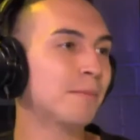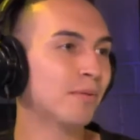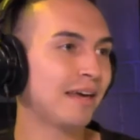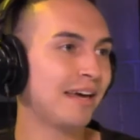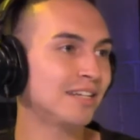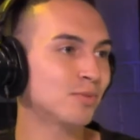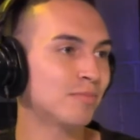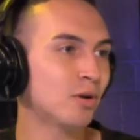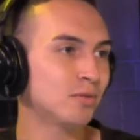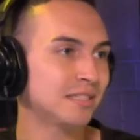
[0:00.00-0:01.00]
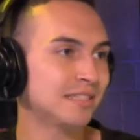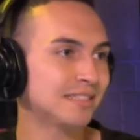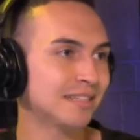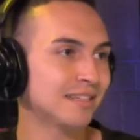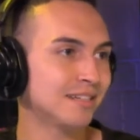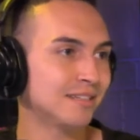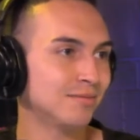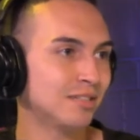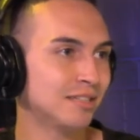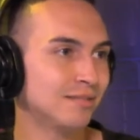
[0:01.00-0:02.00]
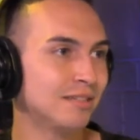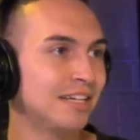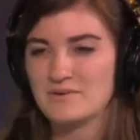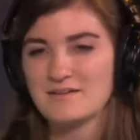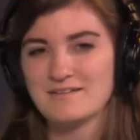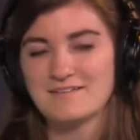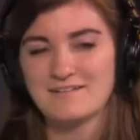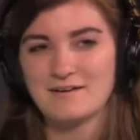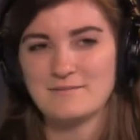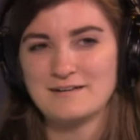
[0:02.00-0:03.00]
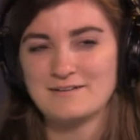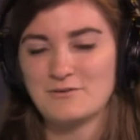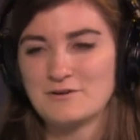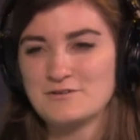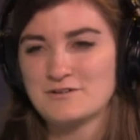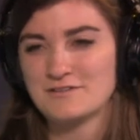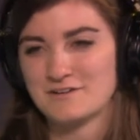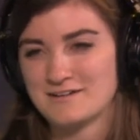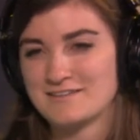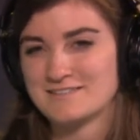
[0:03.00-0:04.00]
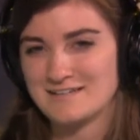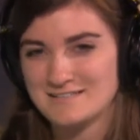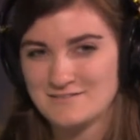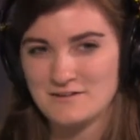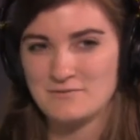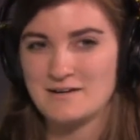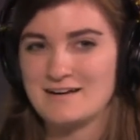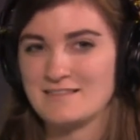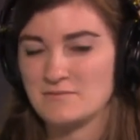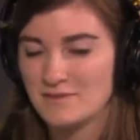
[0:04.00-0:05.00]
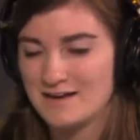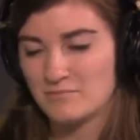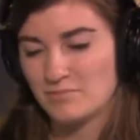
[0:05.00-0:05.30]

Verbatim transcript: plagues with Moses and the the oh, Egyptians well, and all I that mean, stuff. or you could look into the scientific way in the Black